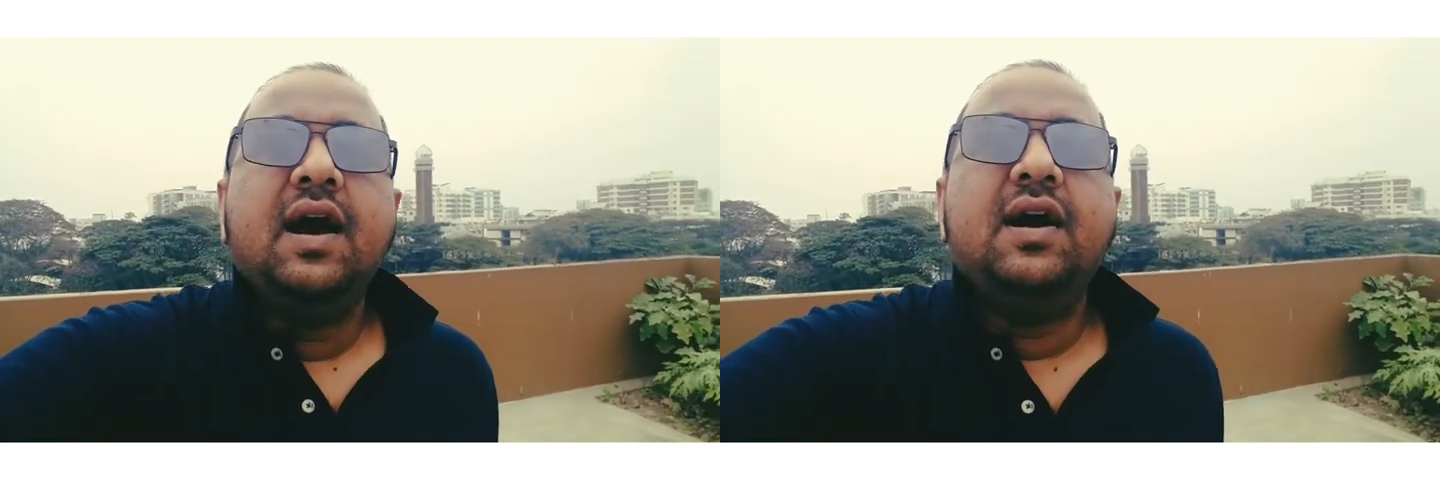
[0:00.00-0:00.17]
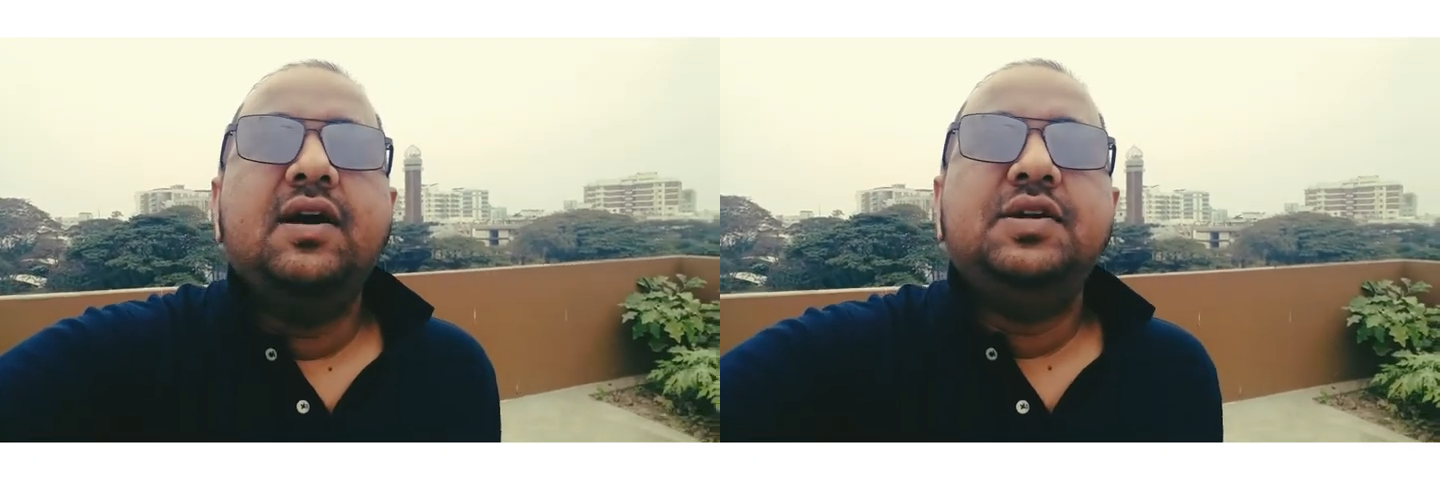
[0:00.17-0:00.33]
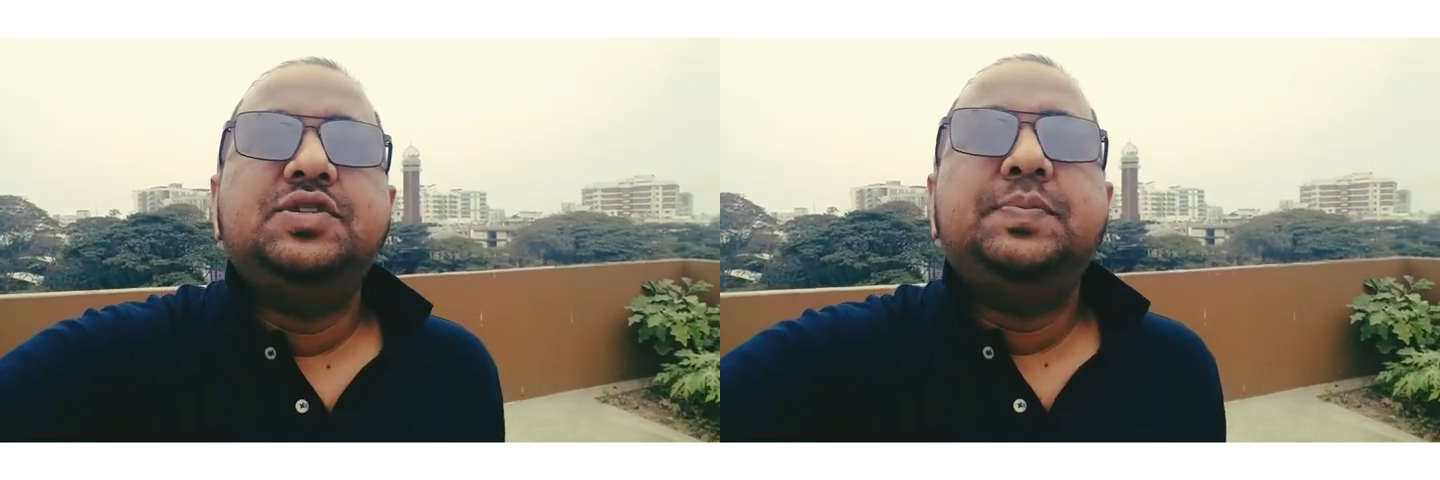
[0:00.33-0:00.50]

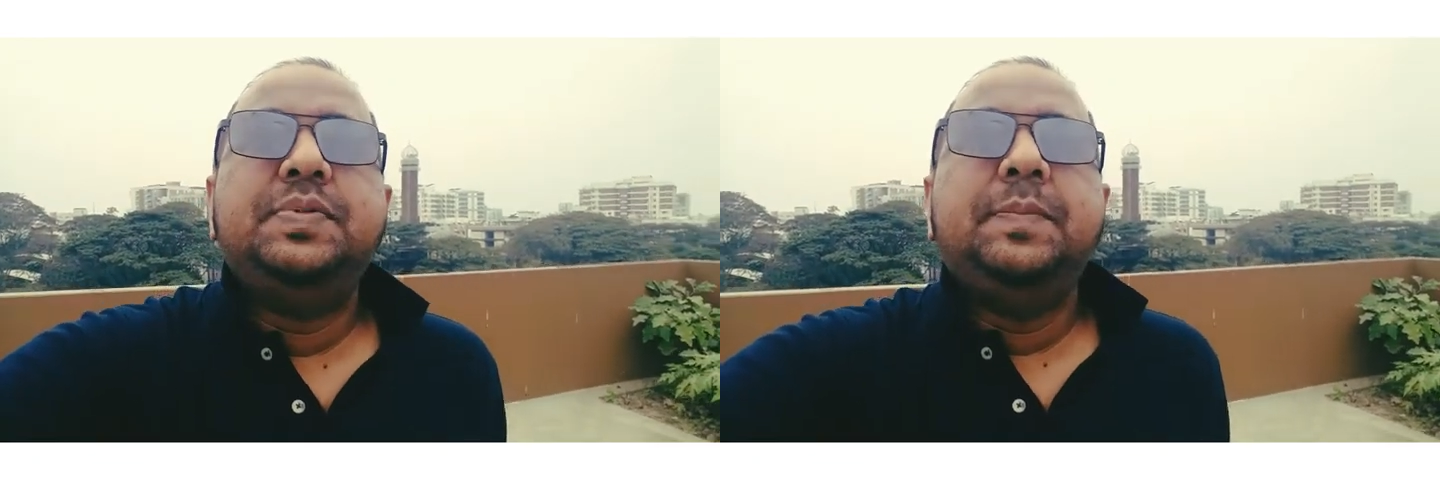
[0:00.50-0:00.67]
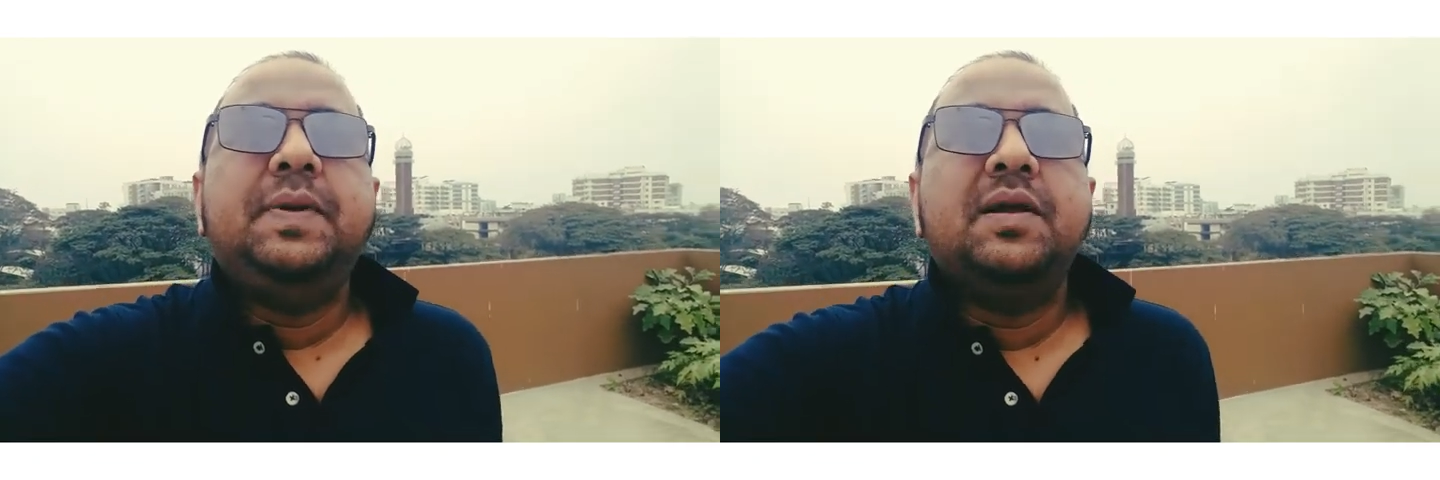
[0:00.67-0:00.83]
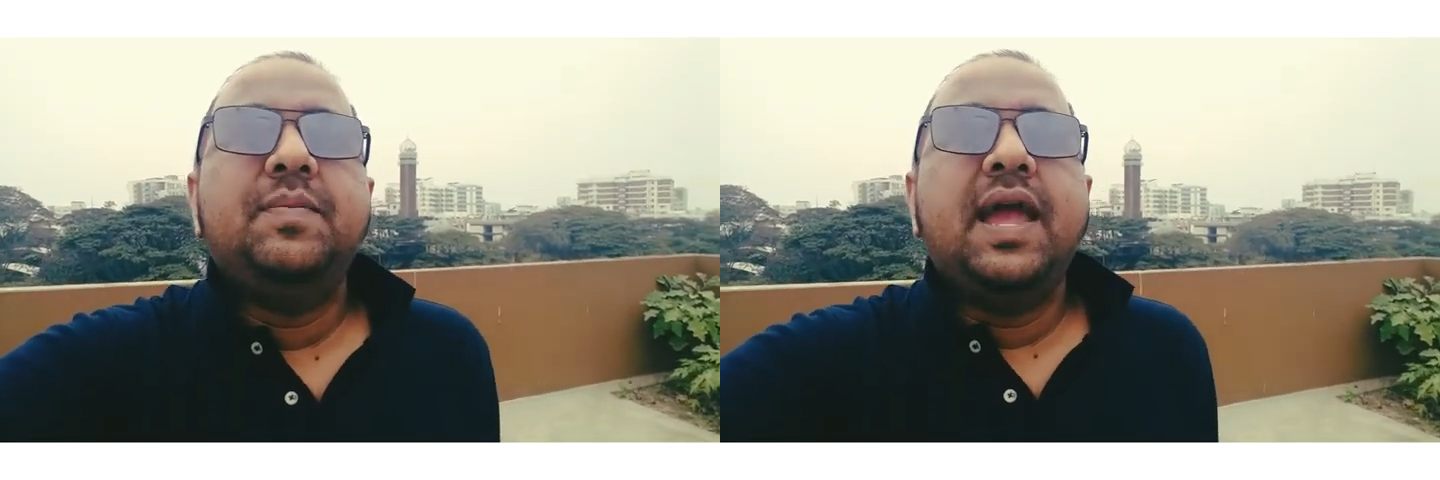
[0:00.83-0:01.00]
to
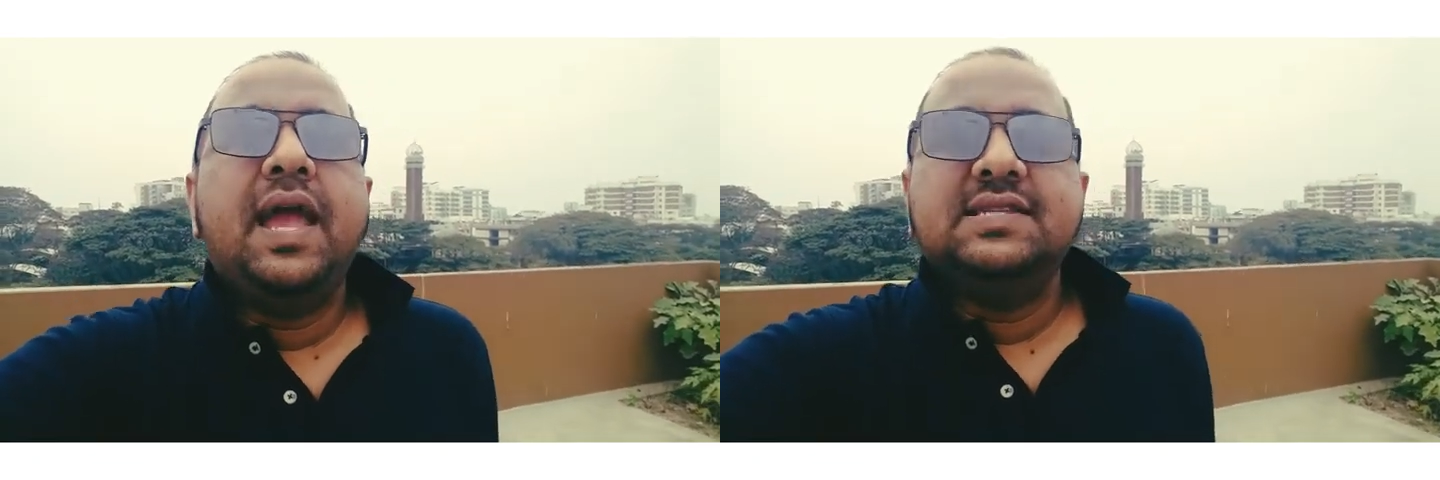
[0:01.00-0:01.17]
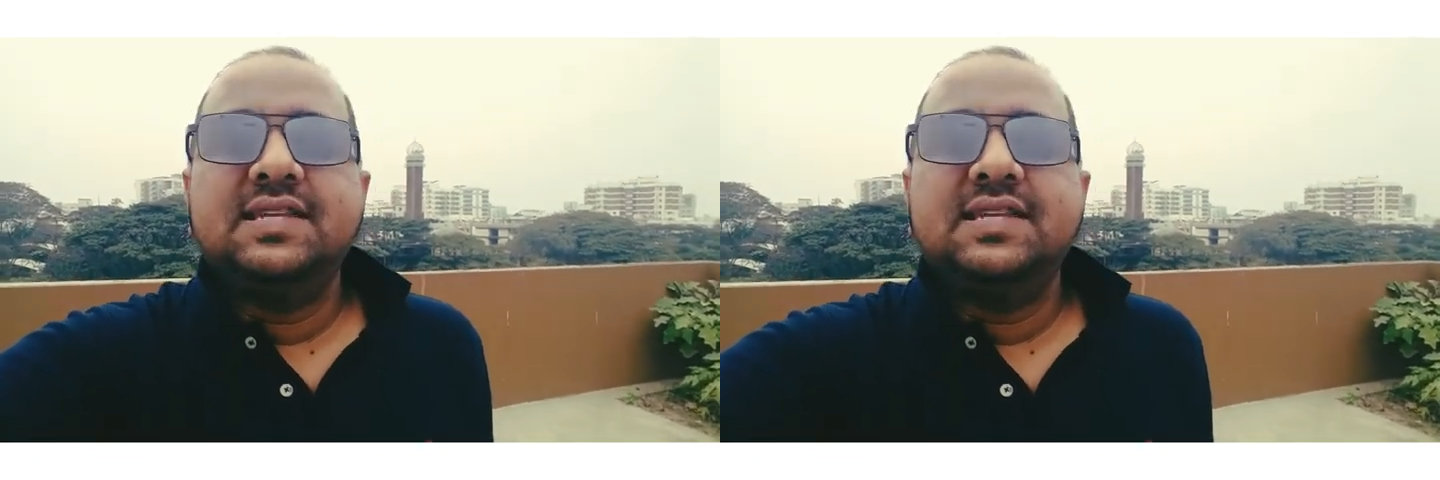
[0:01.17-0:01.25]
prepare my